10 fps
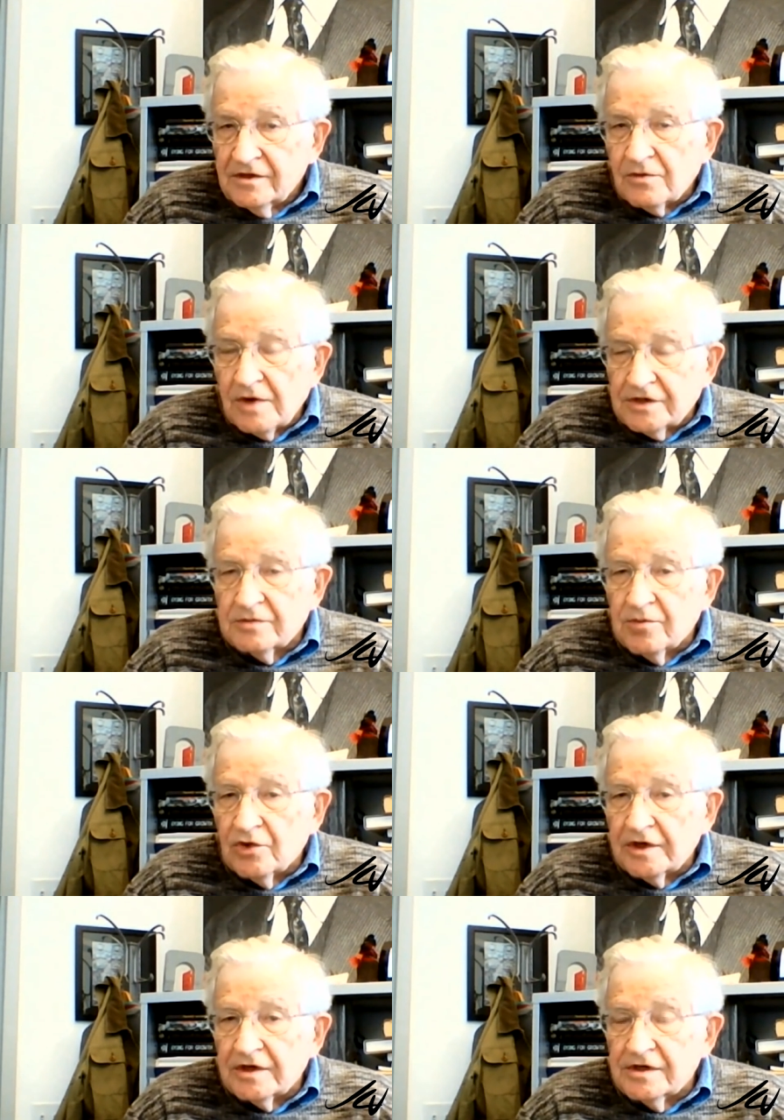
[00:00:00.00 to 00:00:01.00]
to Russian
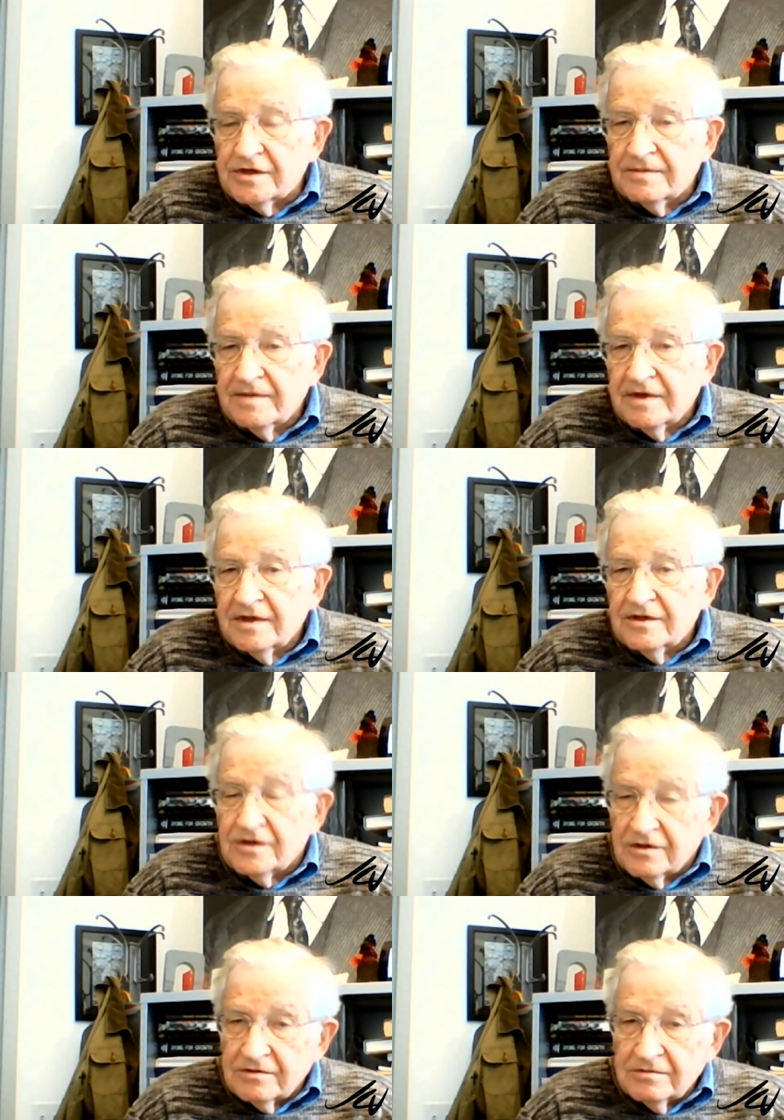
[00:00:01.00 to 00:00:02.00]
borders.
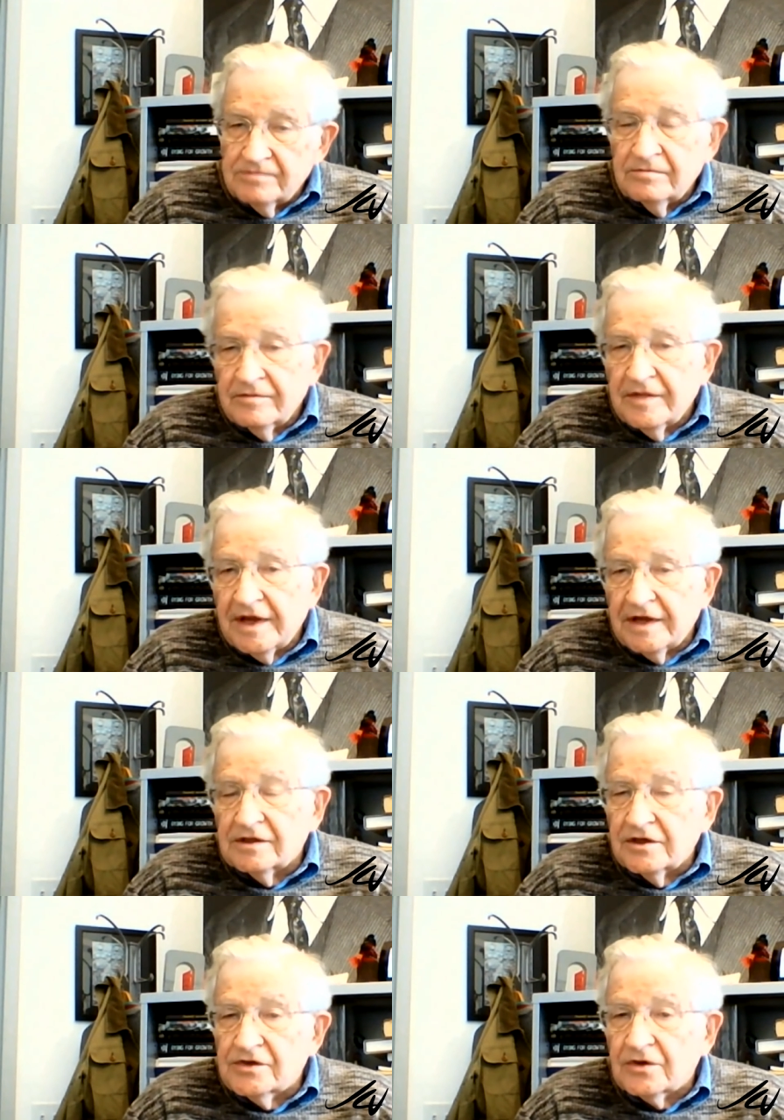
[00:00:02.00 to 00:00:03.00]
So
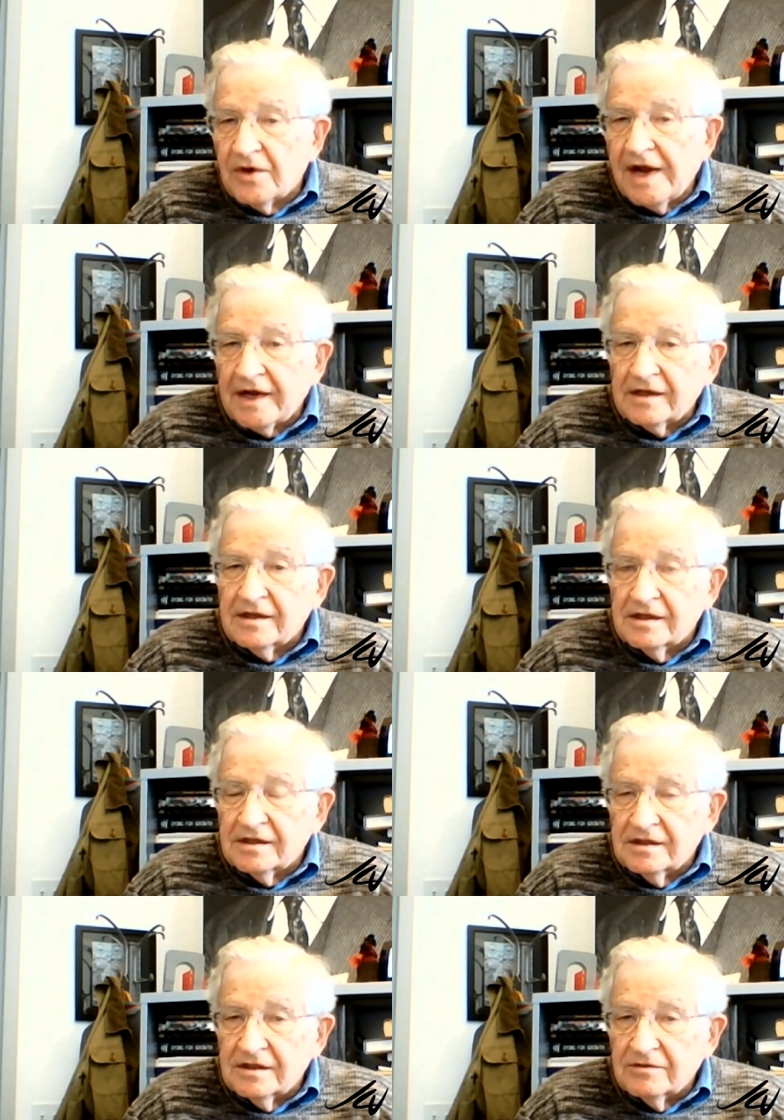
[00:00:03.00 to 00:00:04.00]
Hagel is correct that
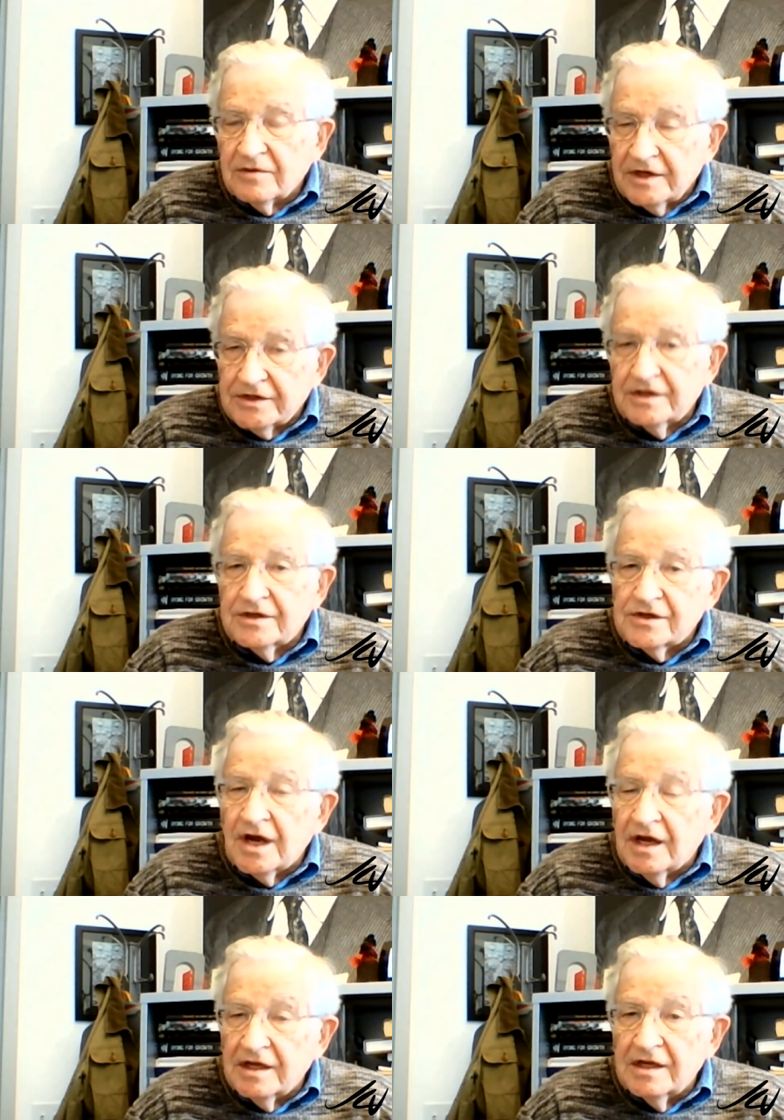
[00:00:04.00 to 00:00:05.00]
uh, Russia is
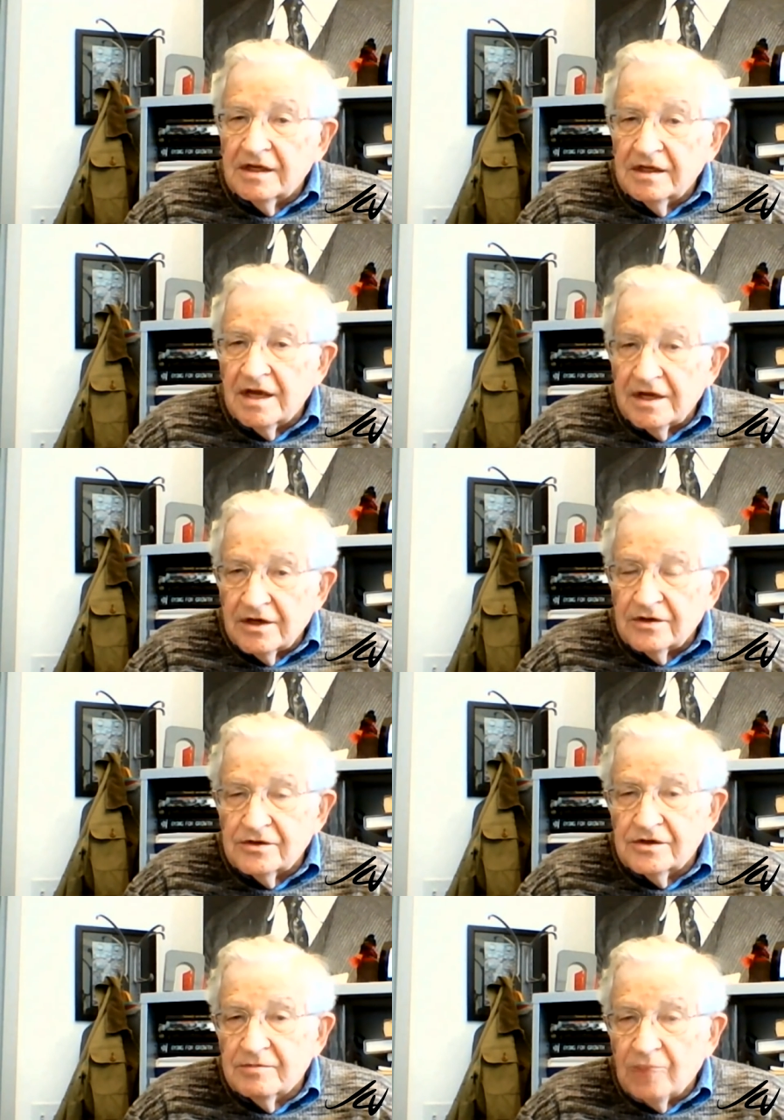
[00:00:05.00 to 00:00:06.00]
on
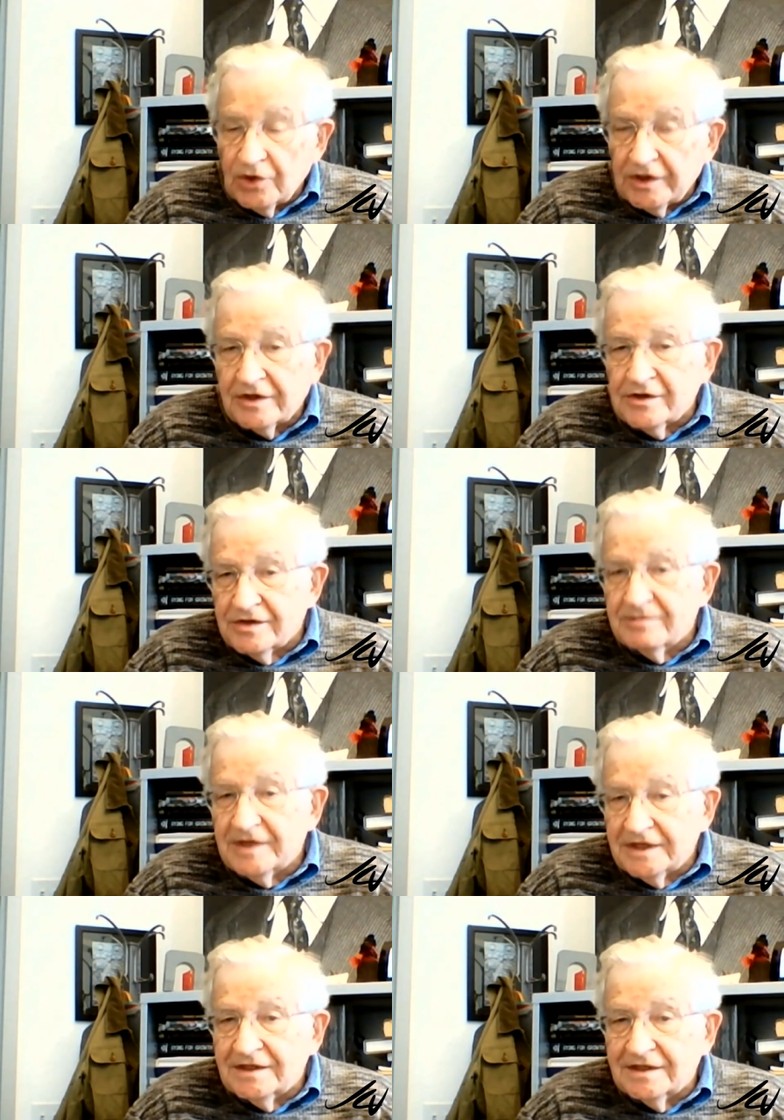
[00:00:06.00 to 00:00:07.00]
NATO's borders.
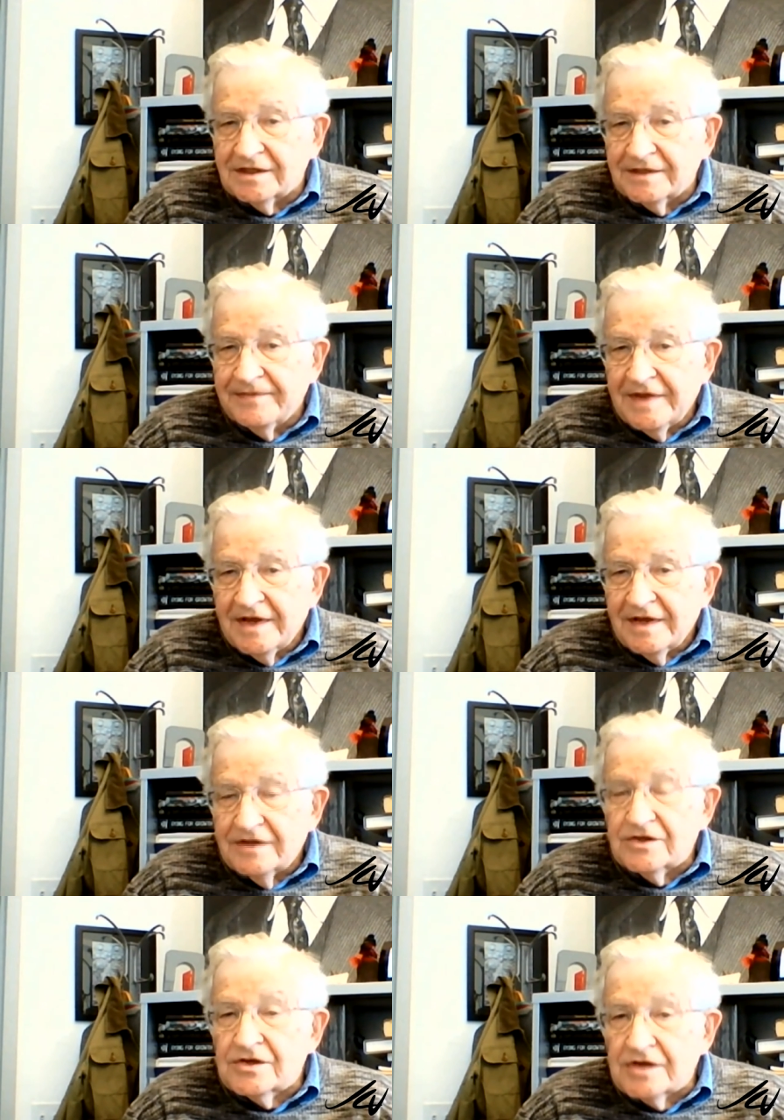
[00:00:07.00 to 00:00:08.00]
But, uh,
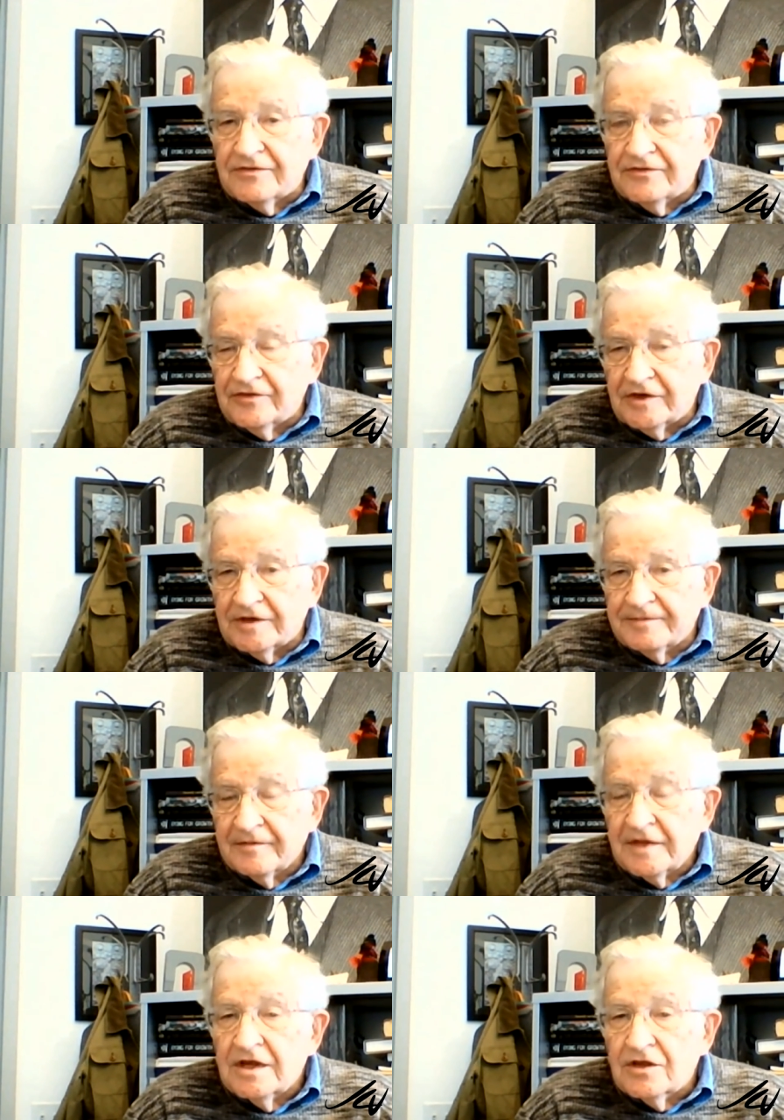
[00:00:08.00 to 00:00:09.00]
it's as if uh,
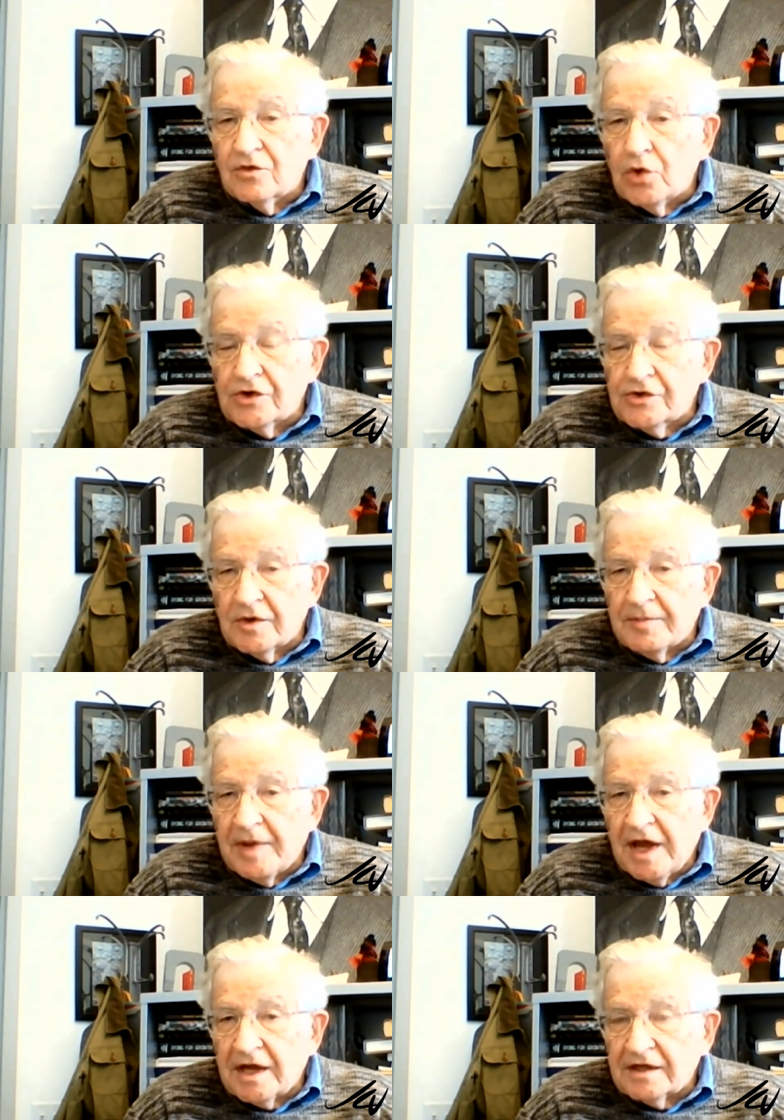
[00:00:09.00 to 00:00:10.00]
the Warsaw
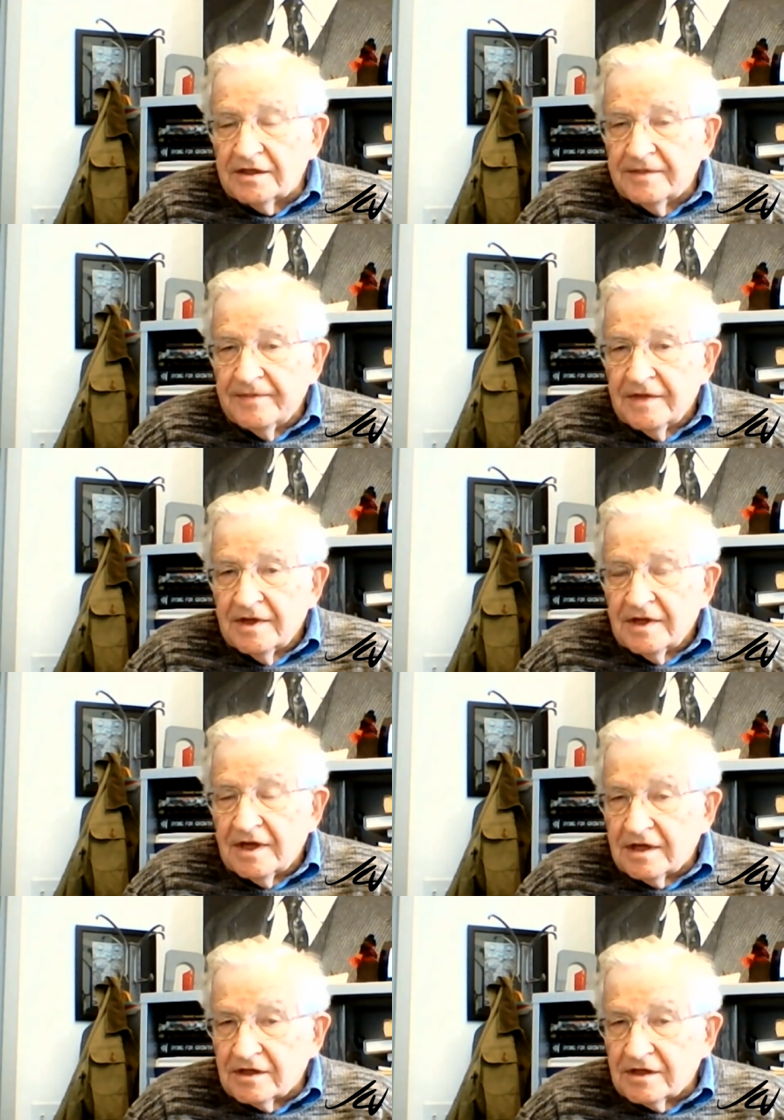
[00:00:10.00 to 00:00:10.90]
Pact had